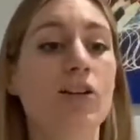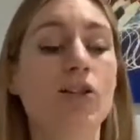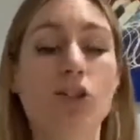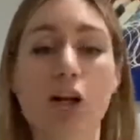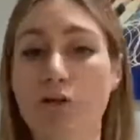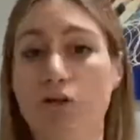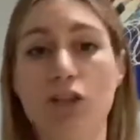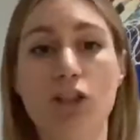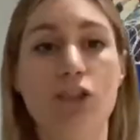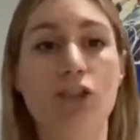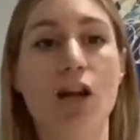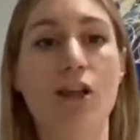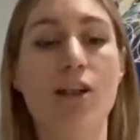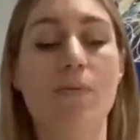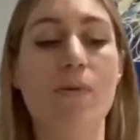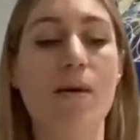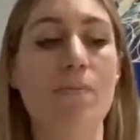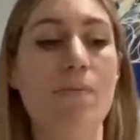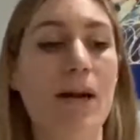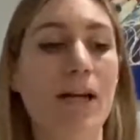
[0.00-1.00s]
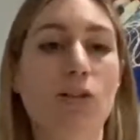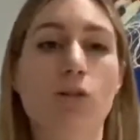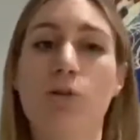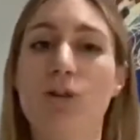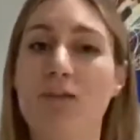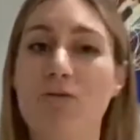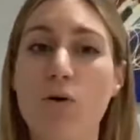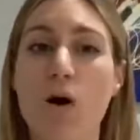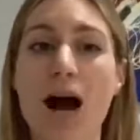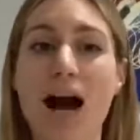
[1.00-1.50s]
Don't just shut them in, make sure
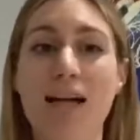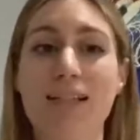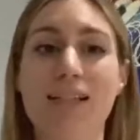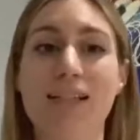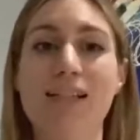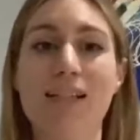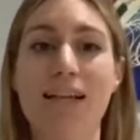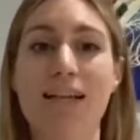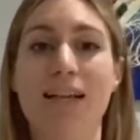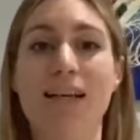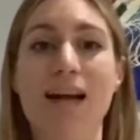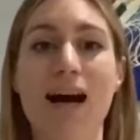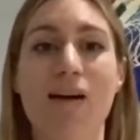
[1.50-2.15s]
they've got access in and